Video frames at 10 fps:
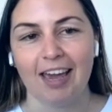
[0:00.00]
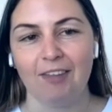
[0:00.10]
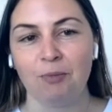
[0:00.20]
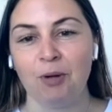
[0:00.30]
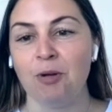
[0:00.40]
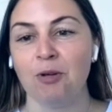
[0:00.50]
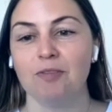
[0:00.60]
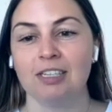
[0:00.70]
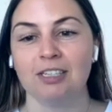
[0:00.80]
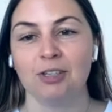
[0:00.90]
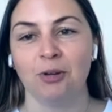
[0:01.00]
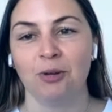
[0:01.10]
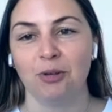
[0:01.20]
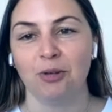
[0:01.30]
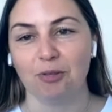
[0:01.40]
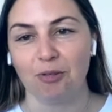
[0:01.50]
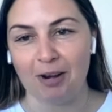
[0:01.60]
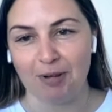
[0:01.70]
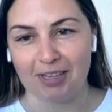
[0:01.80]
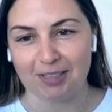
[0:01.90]
And then we moved into
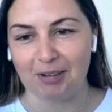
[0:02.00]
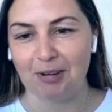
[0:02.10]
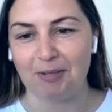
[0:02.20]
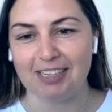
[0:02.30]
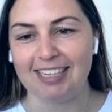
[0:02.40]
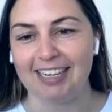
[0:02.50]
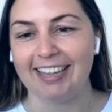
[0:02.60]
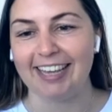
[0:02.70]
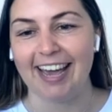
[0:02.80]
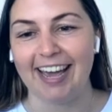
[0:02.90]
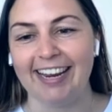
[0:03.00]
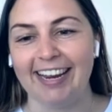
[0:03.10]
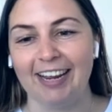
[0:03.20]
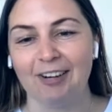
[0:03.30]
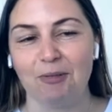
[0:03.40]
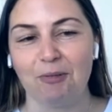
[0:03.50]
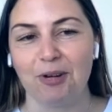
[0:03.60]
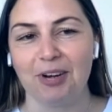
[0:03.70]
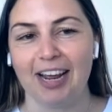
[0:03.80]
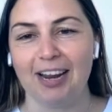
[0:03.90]
3 months one-on-one together, hey? And
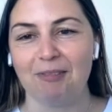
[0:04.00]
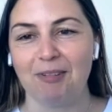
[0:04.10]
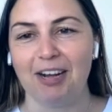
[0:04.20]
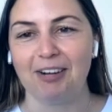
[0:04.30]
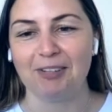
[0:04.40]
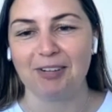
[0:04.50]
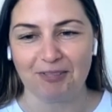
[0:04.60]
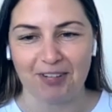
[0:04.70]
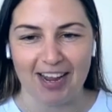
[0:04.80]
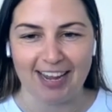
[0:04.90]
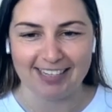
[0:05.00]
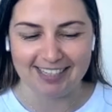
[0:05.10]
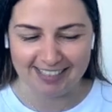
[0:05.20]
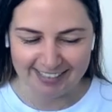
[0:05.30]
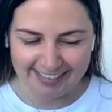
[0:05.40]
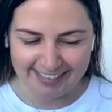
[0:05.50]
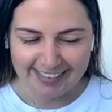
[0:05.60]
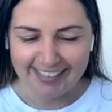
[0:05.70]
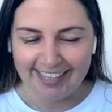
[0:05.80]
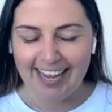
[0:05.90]
what a wild ride.
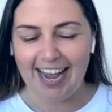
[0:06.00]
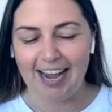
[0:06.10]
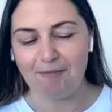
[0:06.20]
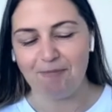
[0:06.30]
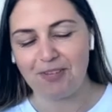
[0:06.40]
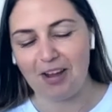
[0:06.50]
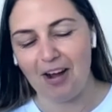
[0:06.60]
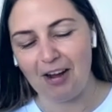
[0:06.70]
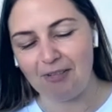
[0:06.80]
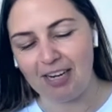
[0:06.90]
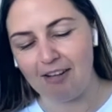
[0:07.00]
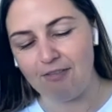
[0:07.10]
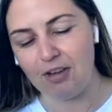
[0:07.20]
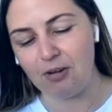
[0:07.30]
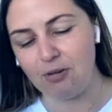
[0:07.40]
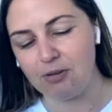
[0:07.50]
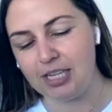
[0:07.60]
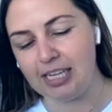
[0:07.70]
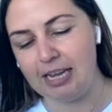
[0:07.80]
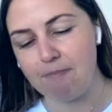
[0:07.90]
I would love you
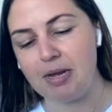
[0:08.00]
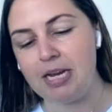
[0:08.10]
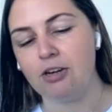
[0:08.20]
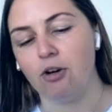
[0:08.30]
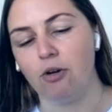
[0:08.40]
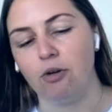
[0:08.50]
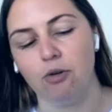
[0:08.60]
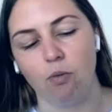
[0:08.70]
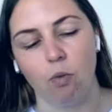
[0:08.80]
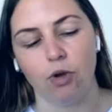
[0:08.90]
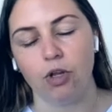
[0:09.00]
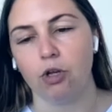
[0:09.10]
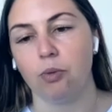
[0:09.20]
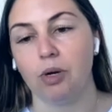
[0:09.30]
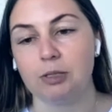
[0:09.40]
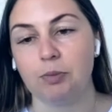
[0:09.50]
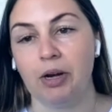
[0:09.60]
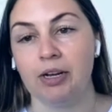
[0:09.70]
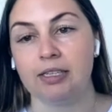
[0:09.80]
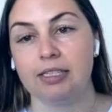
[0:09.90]
to let me know what you were
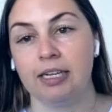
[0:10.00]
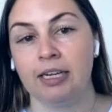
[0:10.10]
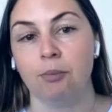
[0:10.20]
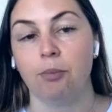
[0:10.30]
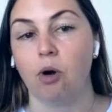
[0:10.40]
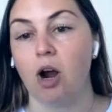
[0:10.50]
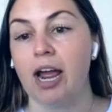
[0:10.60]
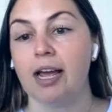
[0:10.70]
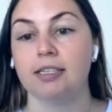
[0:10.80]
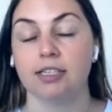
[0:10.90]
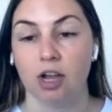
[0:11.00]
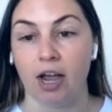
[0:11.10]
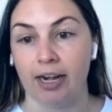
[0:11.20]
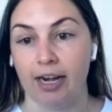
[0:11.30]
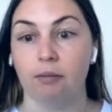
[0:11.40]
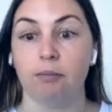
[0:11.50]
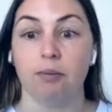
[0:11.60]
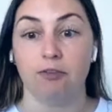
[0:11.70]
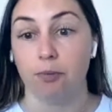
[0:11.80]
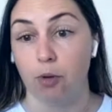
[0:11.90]
experiencing prior to signing up
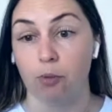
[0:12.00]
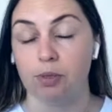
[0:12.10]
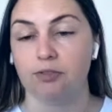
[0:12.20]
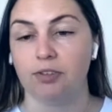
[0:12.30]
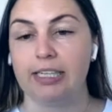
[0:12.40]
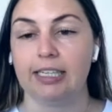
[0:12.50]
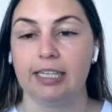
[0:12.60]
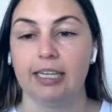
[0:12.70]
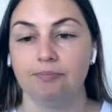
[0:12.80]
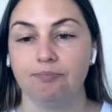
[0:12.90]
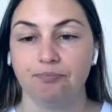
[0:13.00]
for Purposefully Clear.